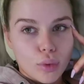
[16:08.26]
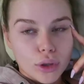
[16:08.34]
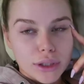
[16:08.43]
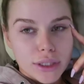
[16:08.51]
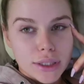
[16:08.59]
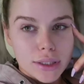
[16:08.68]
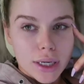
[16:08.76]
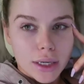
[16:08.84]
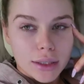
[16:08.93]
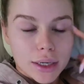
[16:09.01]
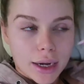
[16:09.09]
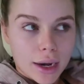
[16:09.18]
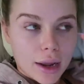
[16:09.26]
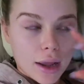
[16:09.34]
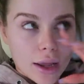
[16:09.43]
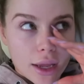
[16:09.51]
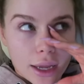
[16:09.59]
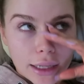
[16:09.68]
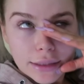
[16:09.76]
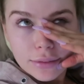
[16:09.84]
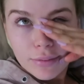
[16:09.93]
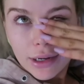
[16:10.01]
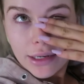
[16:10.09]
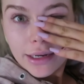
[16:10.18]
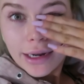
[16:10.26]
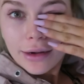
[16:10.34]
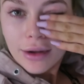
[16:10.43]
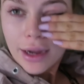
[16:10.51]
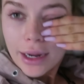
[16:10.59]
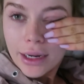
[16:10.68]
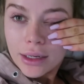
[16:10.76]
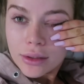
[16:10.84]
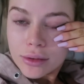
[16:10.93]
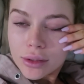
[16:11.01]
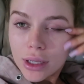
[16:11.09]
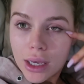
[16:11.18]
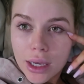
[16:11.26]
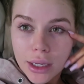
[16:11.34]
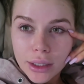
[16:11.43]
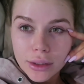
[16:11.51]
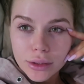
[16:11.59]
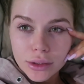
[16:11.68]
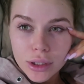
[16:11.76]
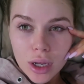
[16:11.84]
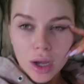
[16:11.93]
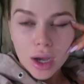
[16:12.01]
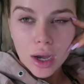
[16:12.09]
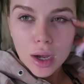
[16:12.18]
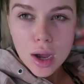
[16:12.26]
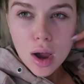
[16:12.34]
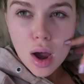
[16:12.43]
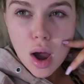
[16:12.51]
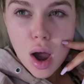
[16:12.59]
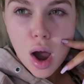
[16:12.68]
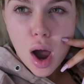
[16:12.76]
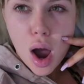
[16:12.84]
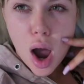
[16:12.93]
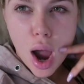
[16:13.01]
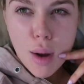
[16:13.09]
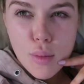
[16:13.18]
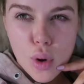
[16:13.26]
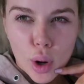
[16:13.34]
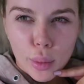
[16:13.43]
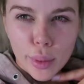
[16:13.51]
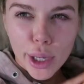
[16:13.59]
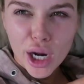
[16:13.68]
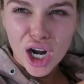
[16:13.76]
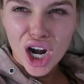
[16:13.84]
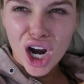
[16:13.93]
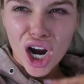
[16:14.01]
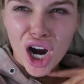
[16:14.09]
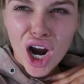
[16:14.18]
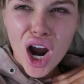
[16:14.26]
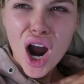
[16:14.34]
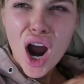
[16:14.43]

What's the day today? It's Monday night and I'm probably gonna